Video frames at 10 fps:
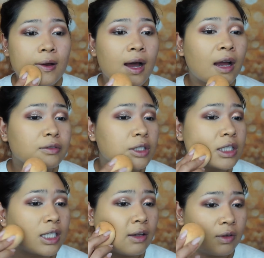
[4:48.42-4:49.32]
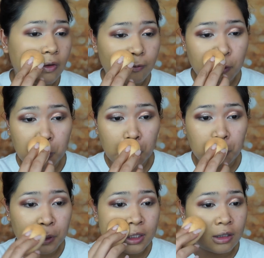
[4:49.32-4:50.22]
I have to save it
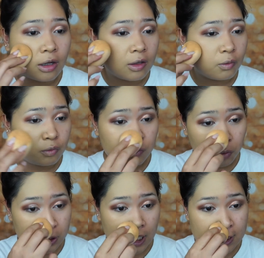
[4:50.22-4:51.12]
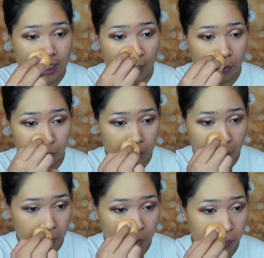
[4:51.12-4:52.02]
for days that I really
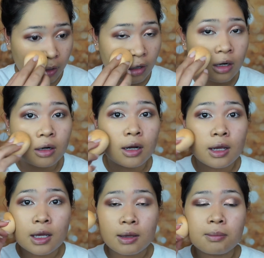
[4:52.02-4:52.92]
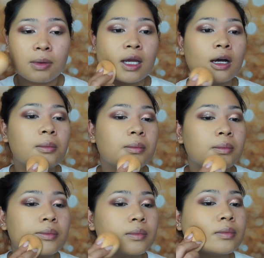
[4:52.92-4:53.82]
want to wear makeup.
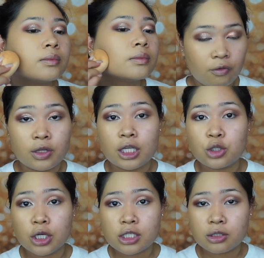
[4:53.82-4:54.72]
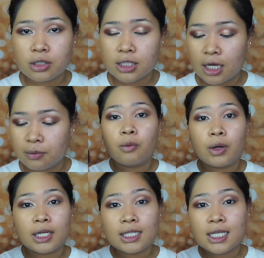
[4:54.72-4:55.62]
For the drugstore side, we're
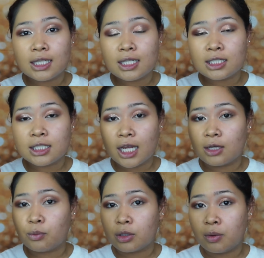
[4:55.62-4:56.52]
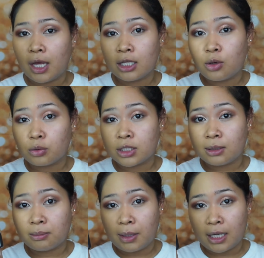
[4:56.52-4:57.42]
gonna take the shade 108
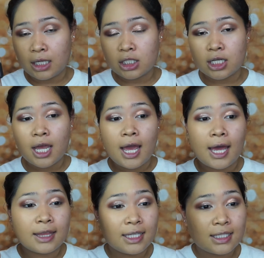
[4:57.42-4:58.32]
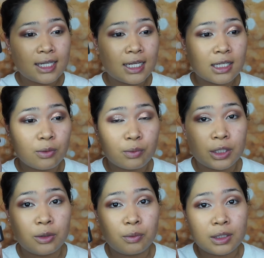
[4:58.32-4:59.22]
Golden Beige, and this is a
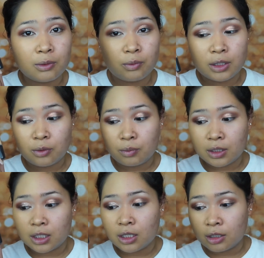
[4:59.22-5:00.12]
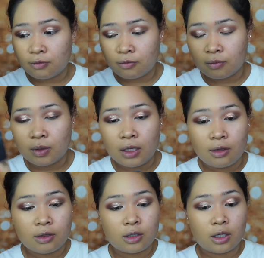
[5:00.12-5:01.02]
really good
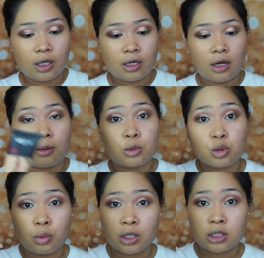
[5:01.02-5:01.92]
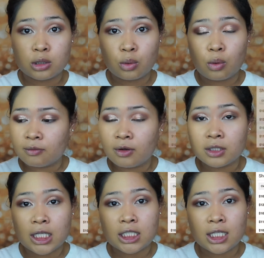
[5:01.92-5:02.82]
drugstore
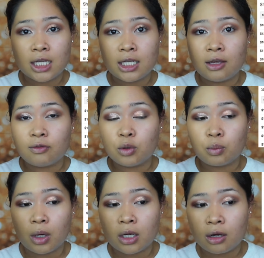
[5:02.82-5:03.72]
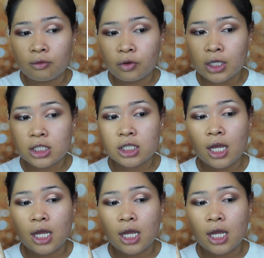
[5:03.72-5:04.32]
foundation if you want coverage